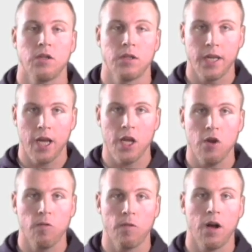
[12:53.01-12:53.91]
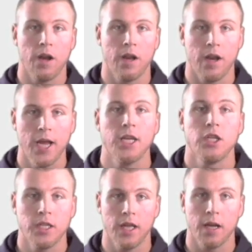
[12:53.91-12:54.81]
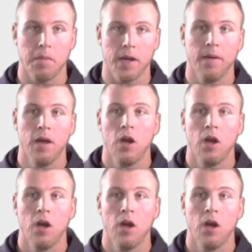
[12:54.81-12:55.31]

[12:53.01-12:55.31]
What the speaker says: So say you run an agency like me.